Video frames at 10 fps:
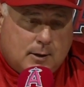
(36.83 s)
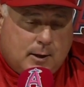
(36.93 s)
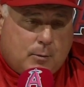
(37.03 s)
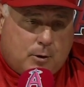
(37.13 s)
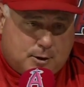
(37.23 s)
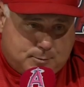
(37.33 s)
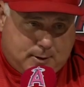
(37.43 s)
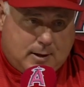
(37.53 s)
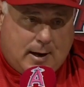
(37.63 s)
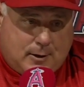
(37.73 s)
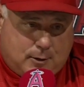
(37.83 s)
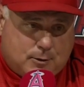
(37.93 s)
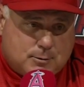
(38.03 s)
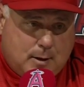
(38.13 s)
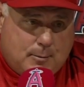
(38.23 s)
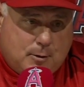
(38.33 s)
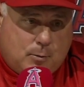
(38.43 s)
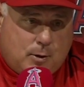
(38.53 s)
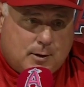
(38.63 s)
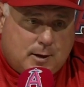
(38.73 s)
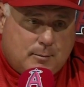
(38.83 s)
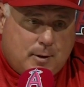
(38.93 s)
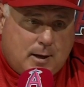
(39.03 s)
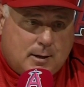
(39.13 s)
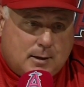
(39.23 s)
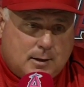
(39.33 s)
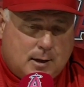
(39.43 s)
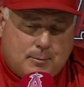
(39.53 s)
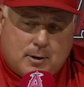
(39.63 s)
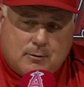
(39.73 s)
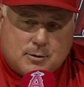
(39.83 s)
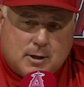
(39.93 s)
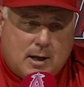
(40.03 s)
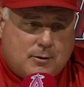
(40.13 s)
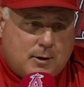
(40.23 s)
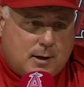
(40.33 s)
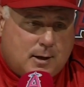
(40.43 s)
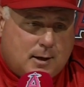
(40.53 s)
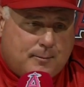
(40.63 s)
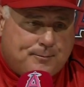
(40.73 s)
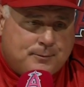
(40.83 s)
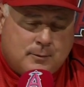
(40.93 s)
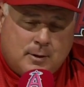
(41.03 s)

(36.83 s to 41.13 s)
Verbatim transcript: that weren't as spectacular as maybe the one that he made in the I believe it was the eighth inning. Um,